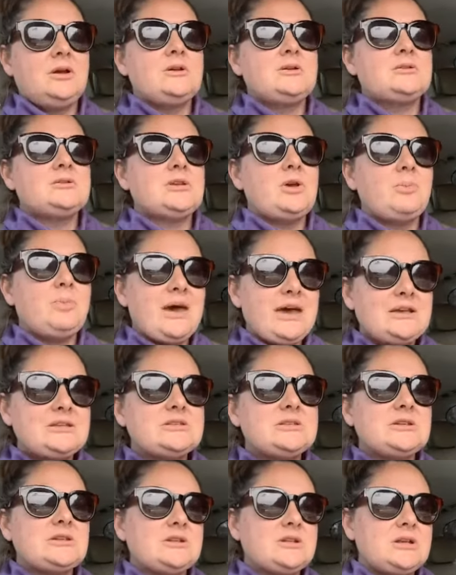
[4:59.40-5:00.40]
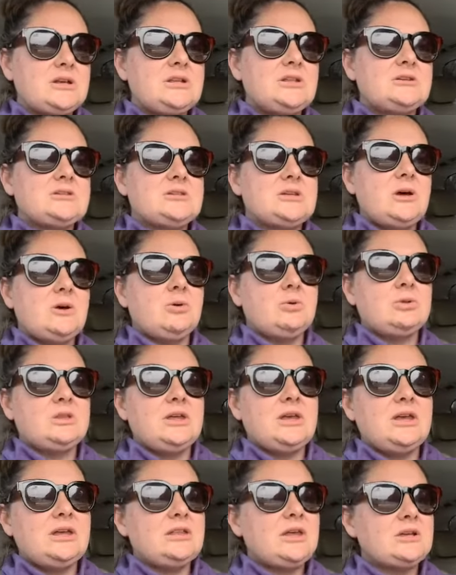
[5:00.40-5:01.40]
So basically, this whole
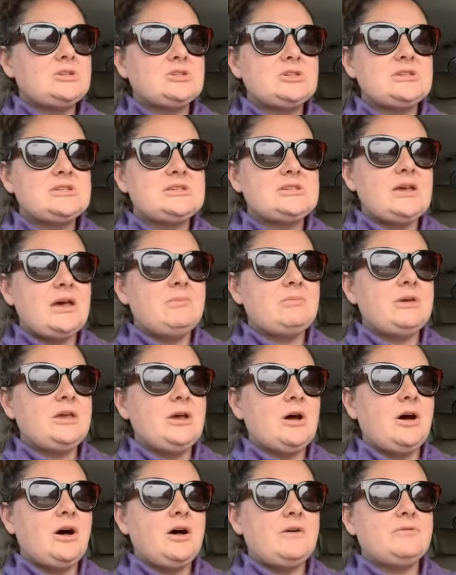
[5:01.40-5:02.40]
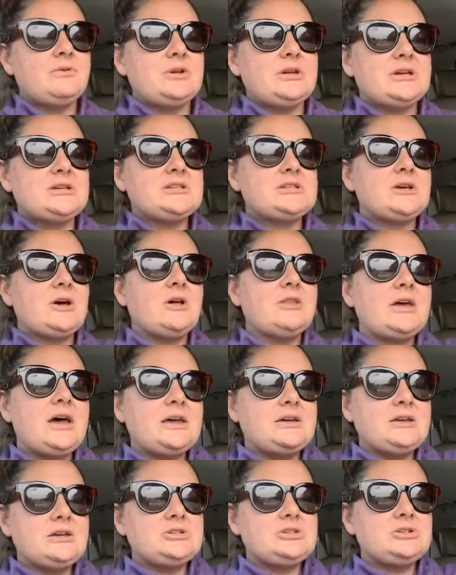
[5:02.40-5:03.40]
thing, that just set me off when I saw
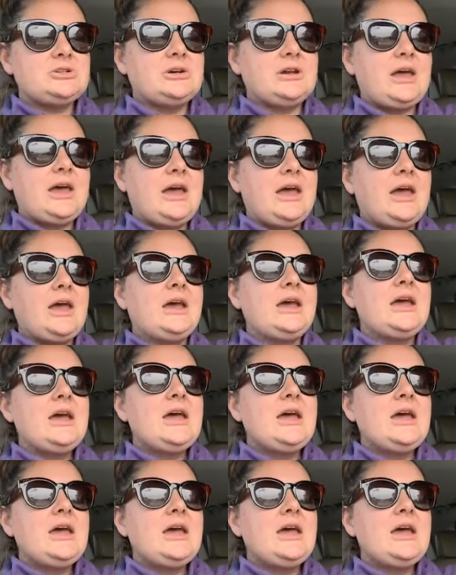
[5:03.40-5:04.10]
that yesterday.